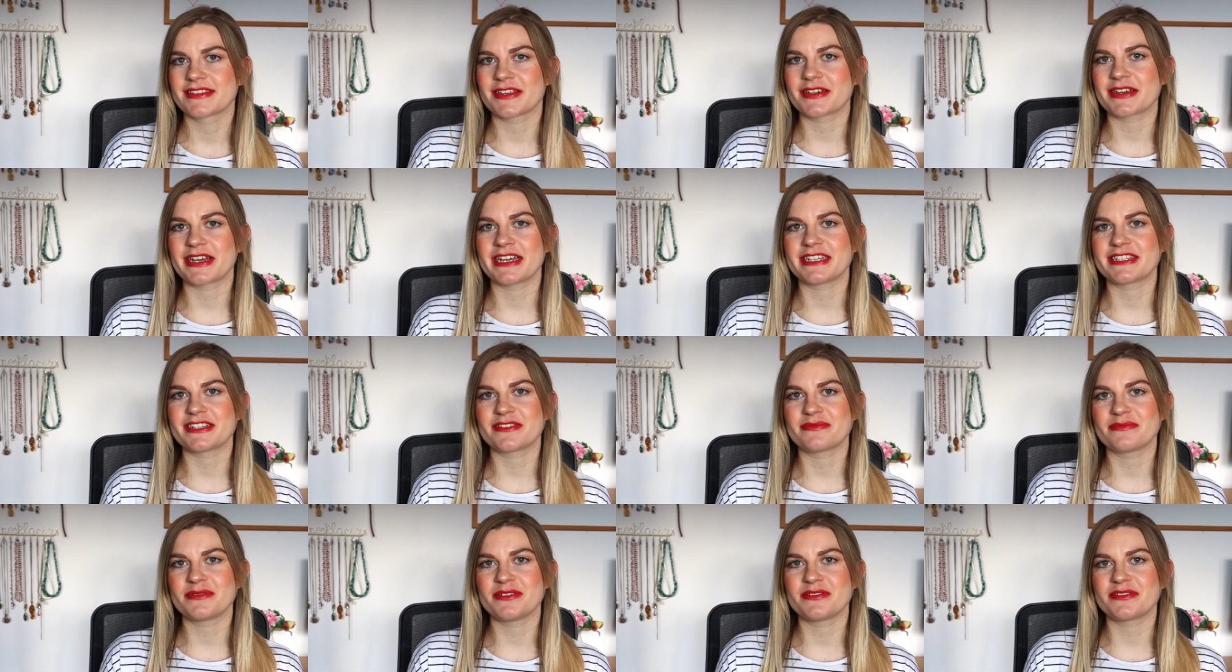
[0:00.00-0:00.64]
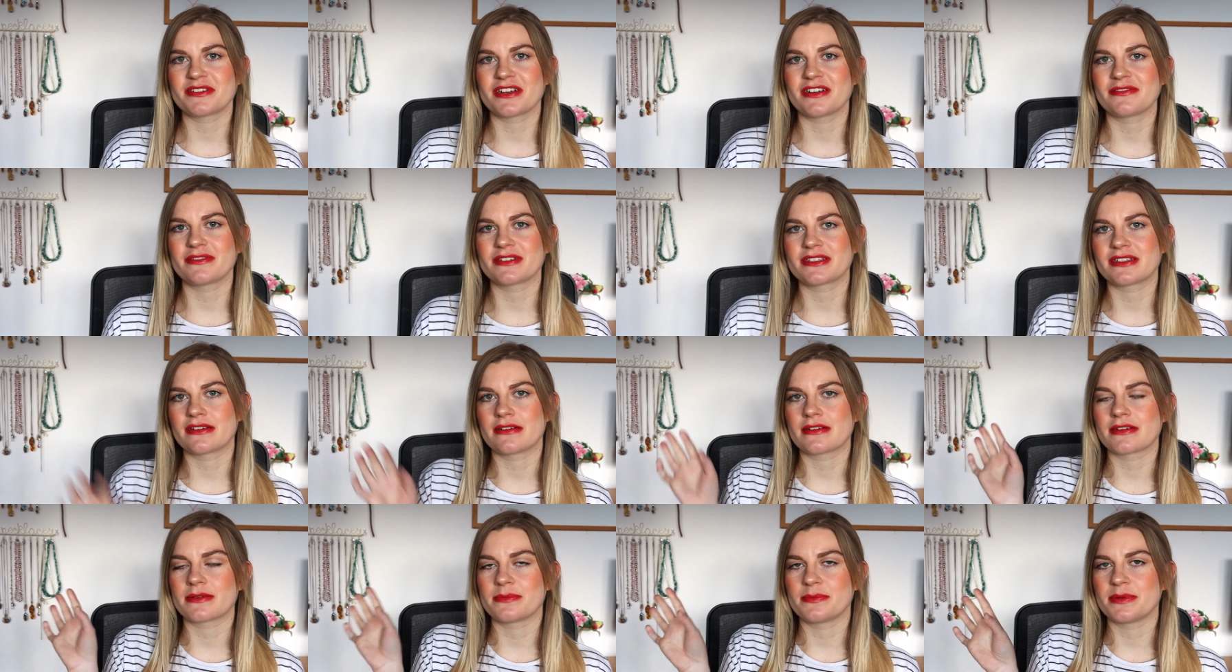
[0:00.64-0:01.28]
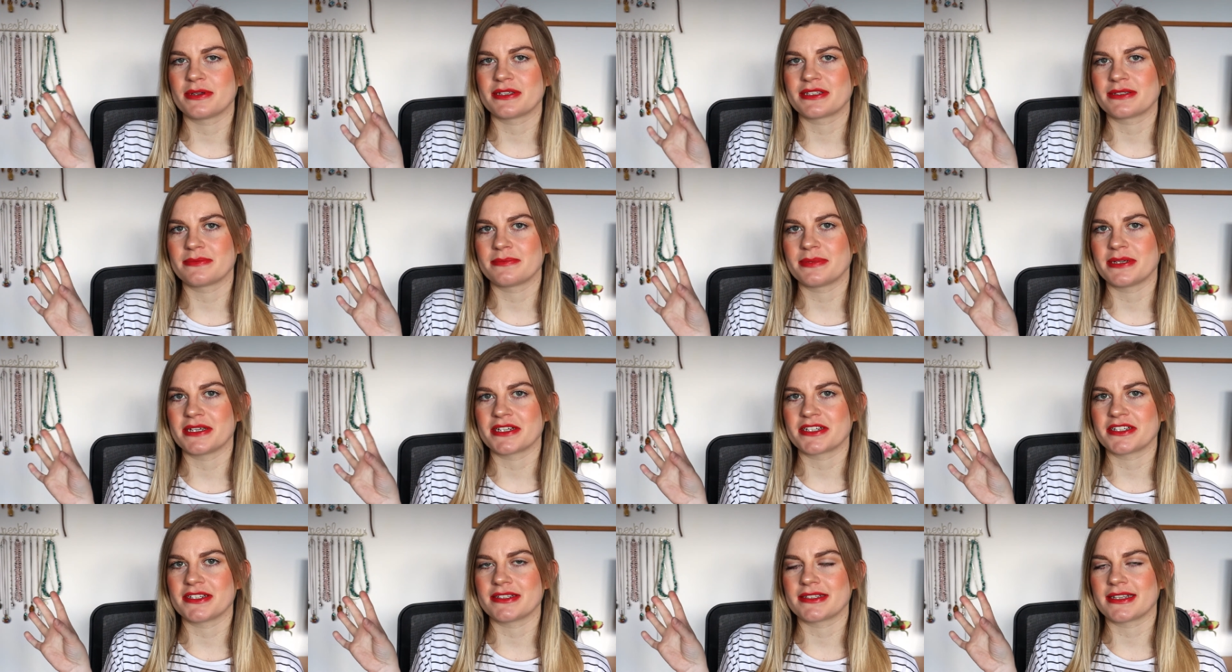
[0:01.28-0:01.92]
Okay, so I've moved over so I can put some
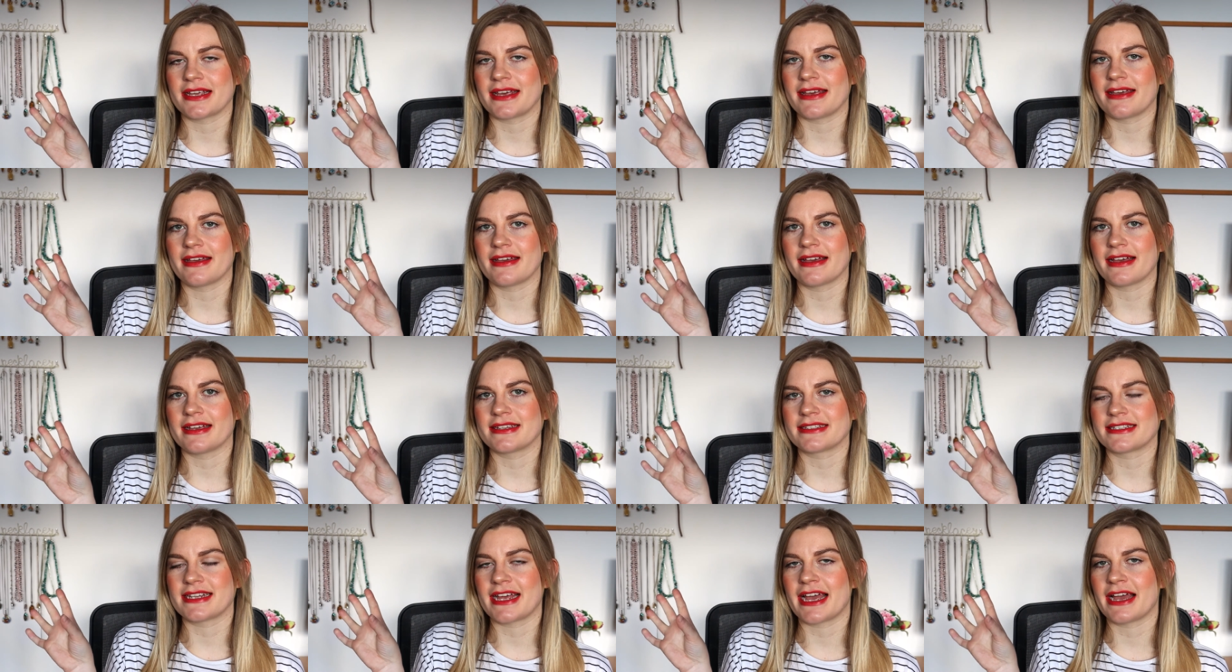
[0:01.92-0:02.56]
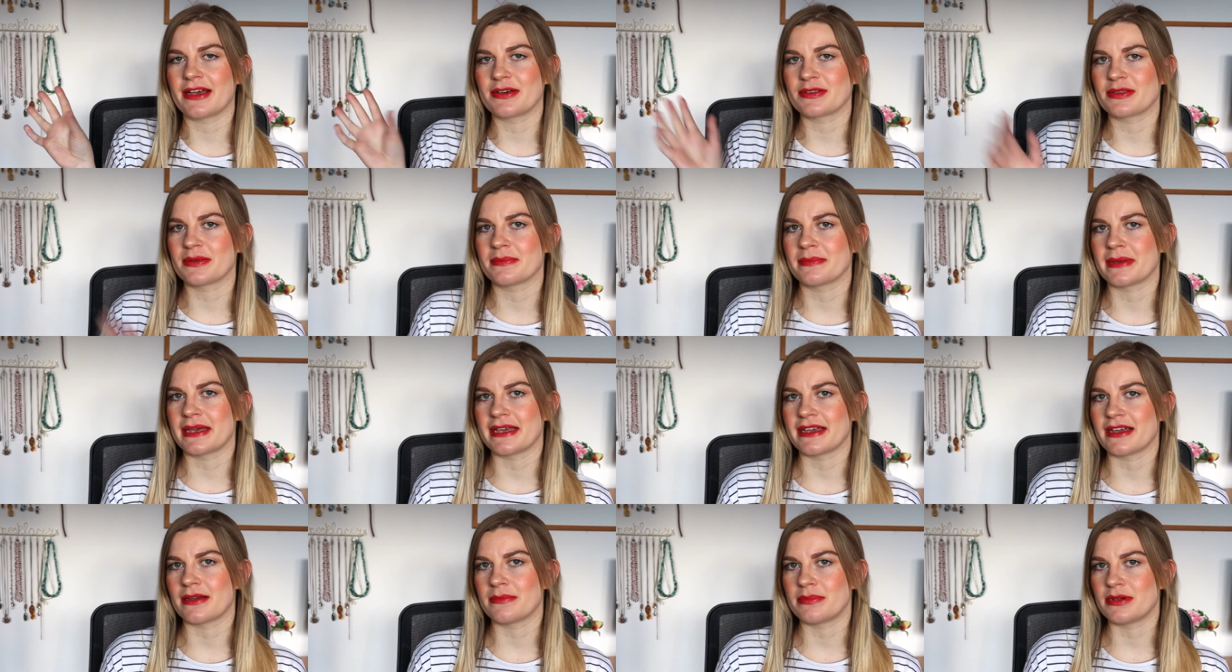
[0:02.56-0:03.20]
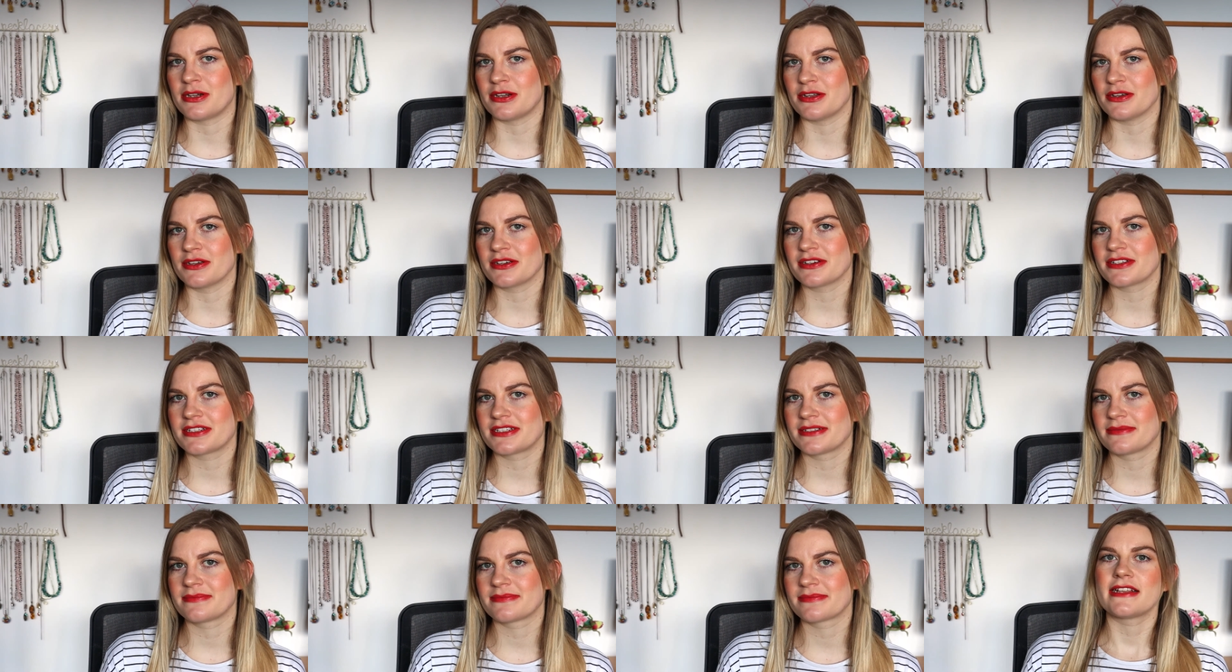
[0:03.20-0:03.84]
pictures here as to how the makeup
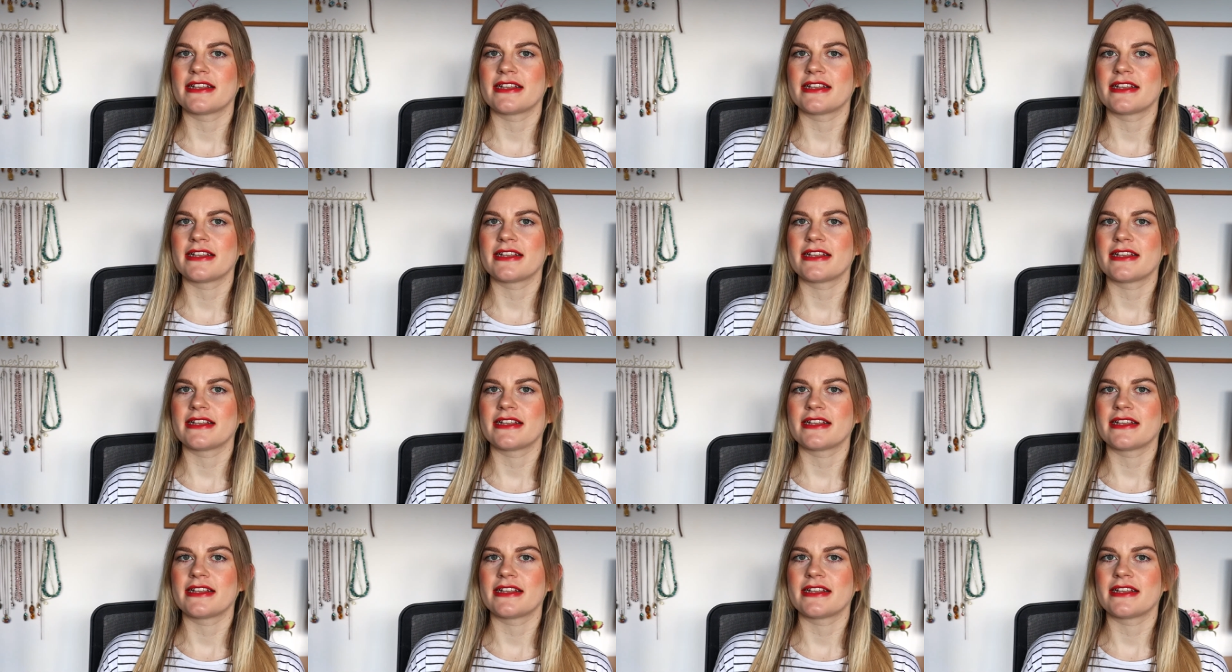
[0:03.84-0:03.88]
looked.